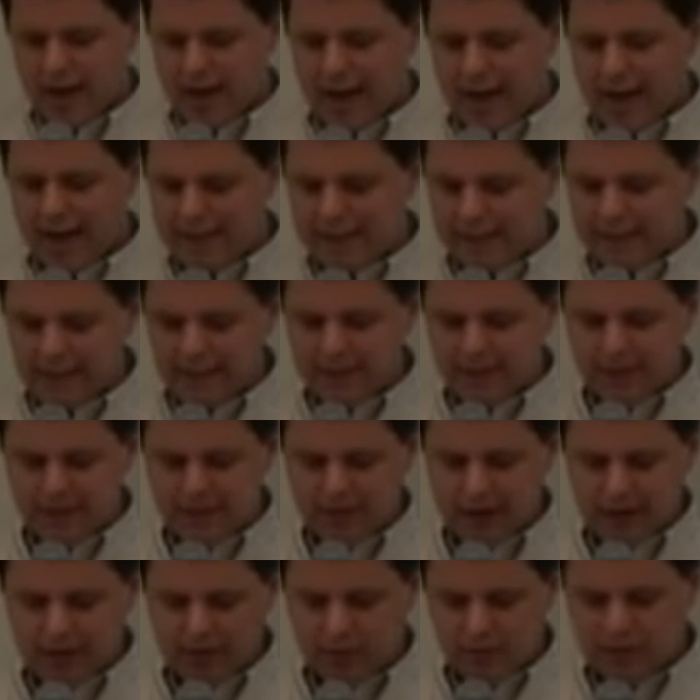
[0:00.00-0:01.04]
highly
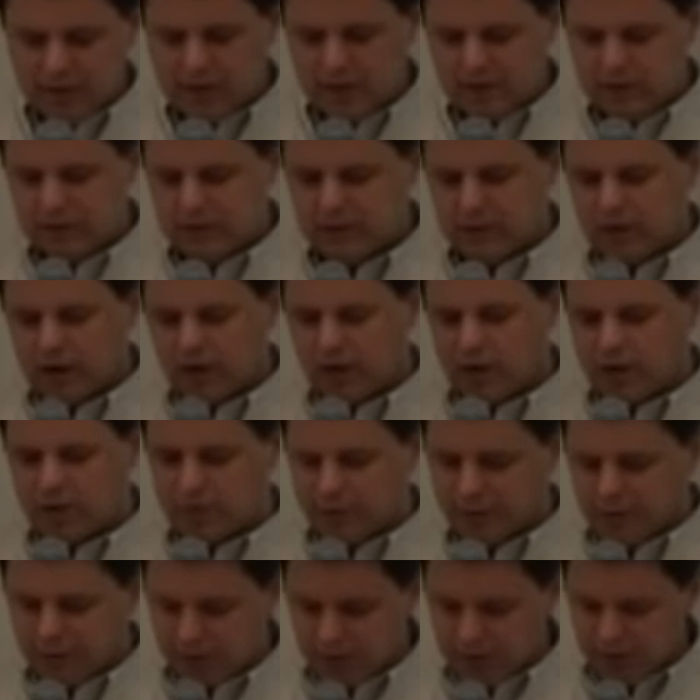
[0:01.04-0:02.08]
limited government,
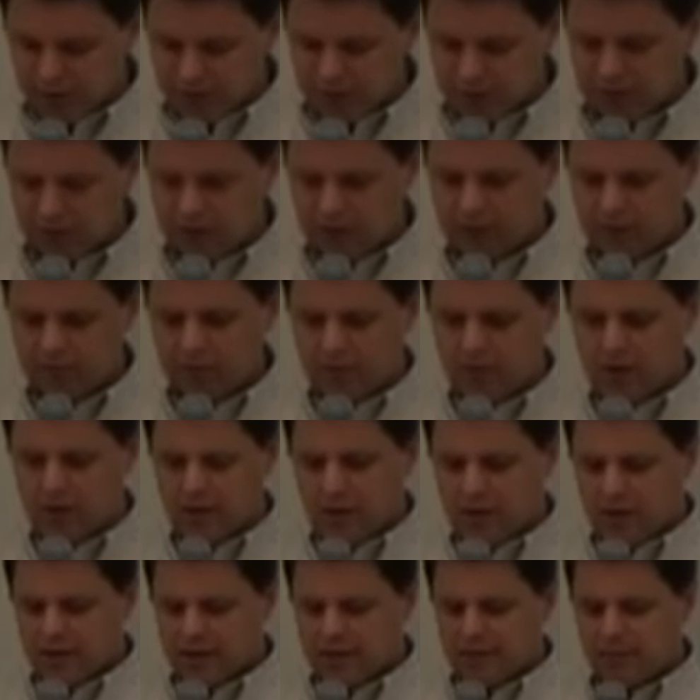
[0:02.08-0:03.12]
entrepreneurial freedom,
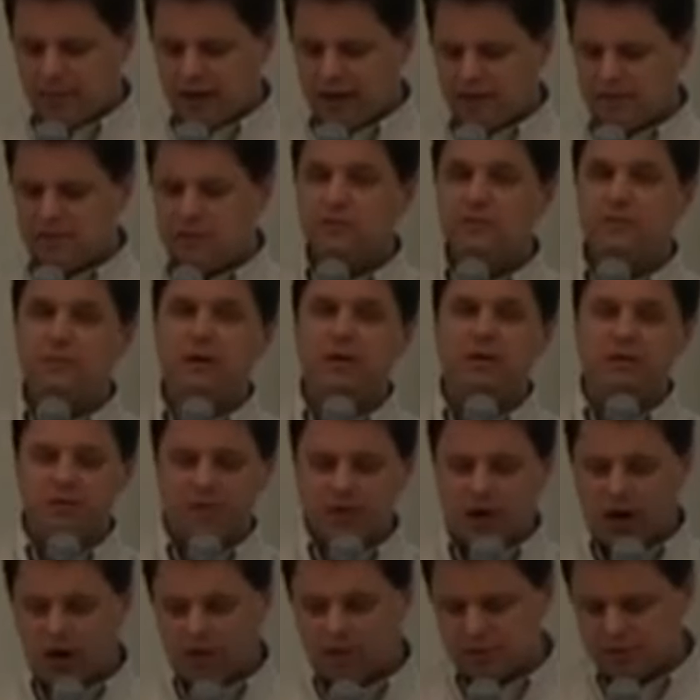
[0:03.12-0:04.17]
espousal of
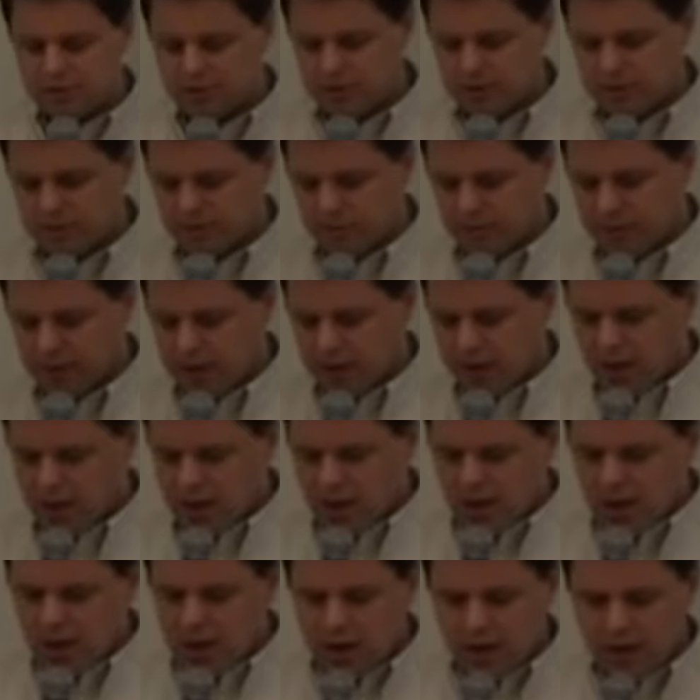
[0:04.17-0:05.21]
meritocracy.
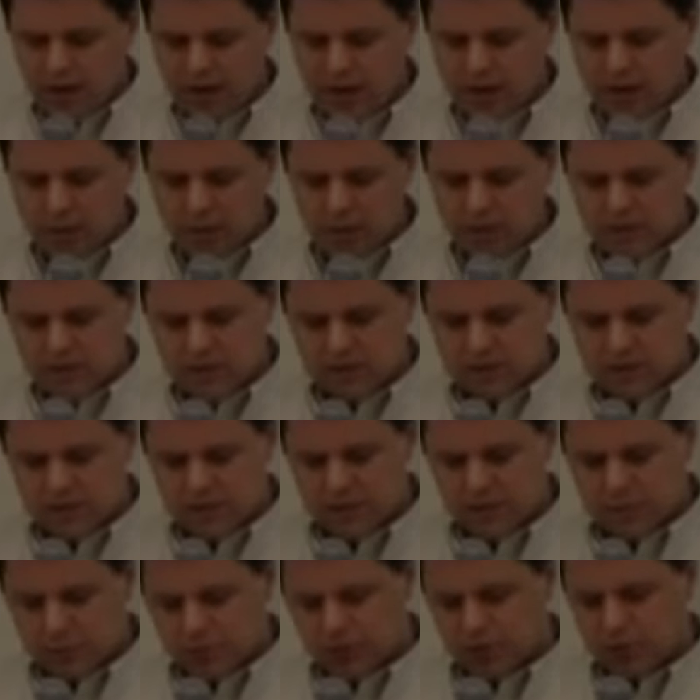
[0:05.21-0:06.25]
Indeed, it was
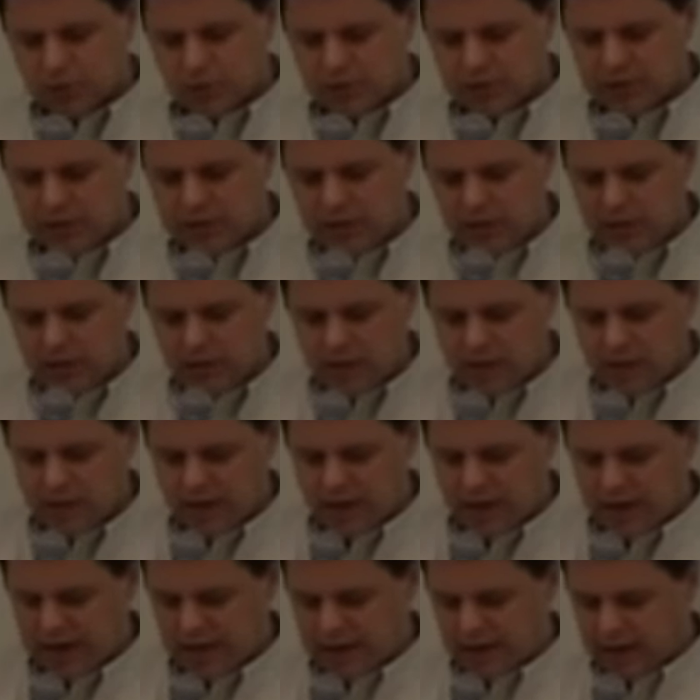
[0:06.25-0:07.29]
this bourgeoisie
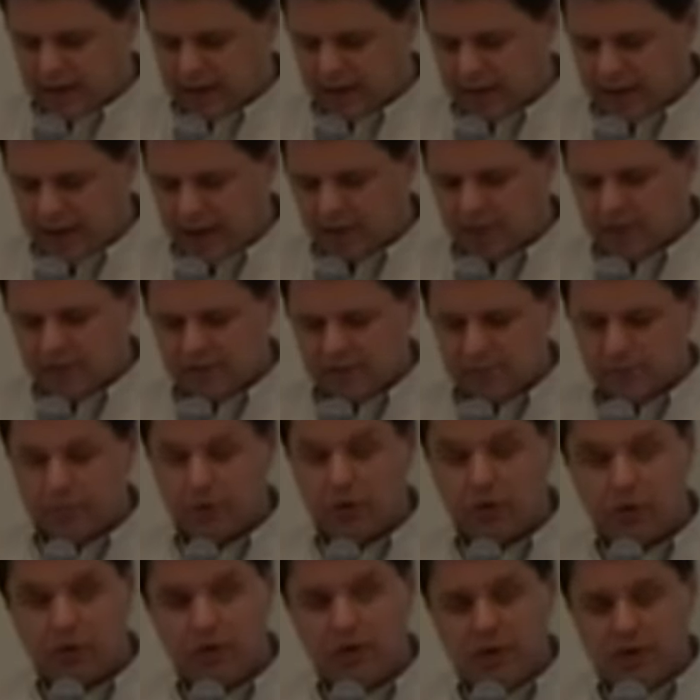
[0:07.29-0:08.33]
that allowed its
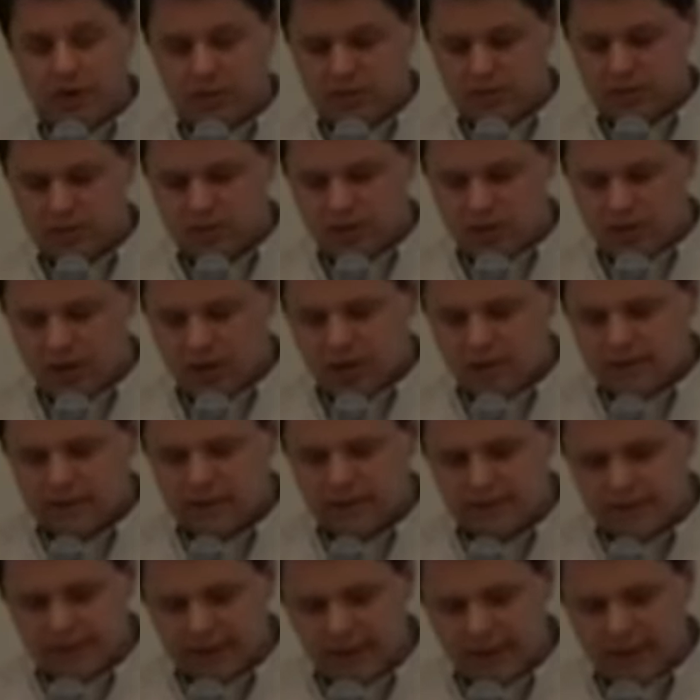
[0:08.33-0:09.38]
employees
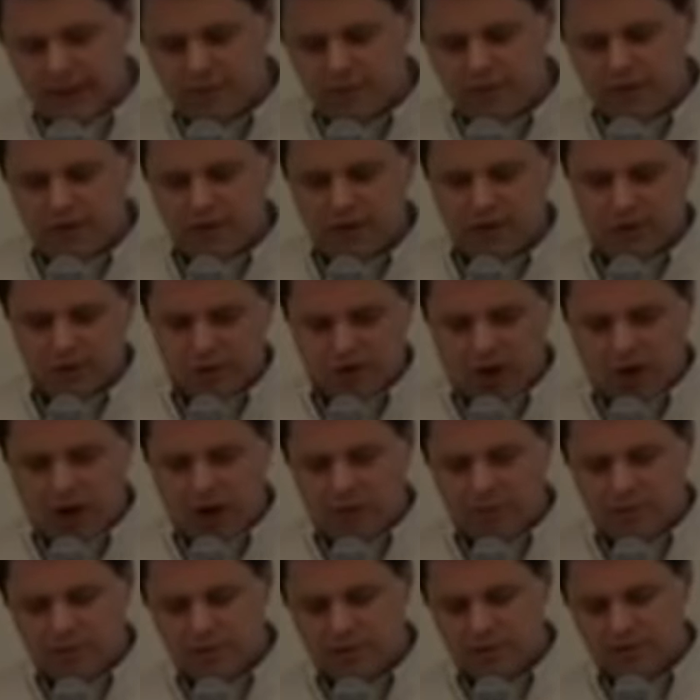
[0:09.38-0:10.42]
to leave their
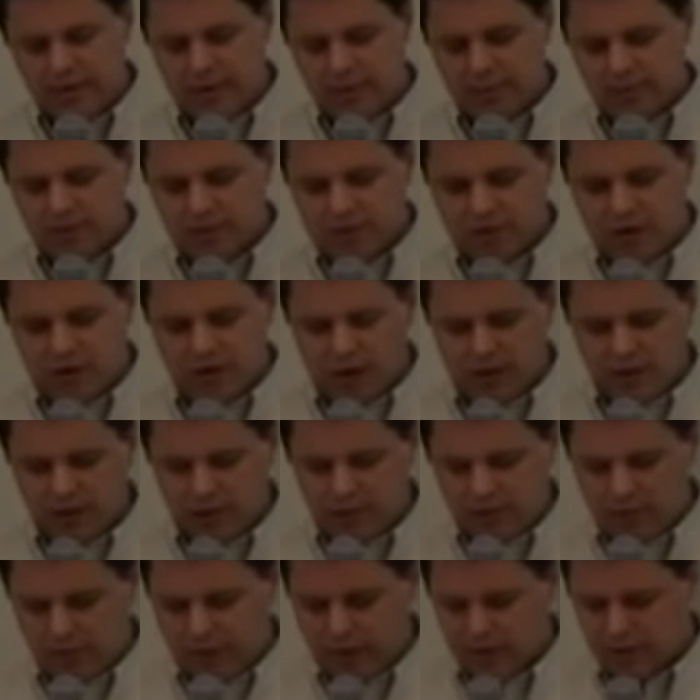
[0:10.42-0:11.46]
jobs to demonstrate on
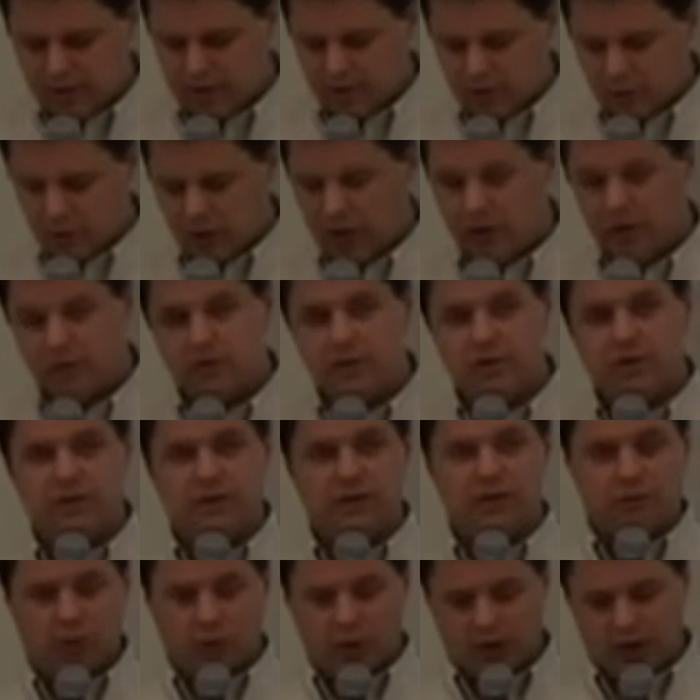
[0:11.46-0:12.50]
Independence Square
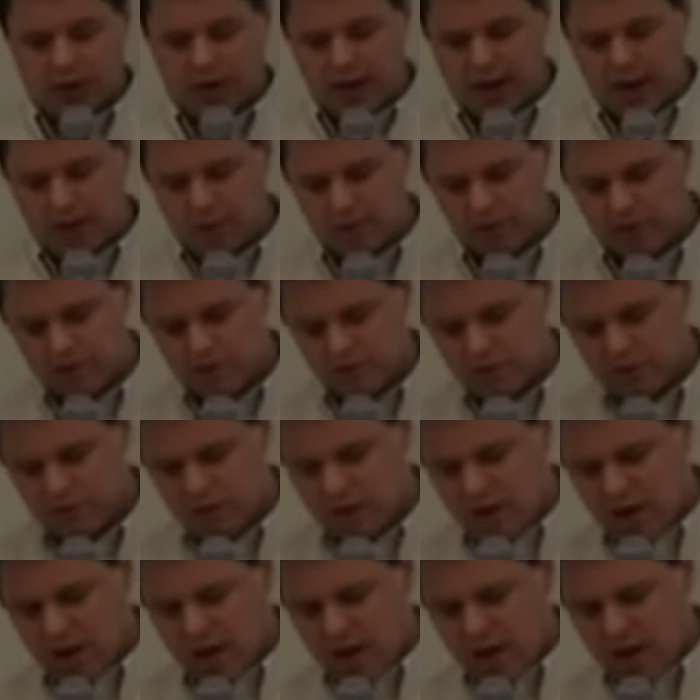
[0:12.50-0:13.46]
during their working hours.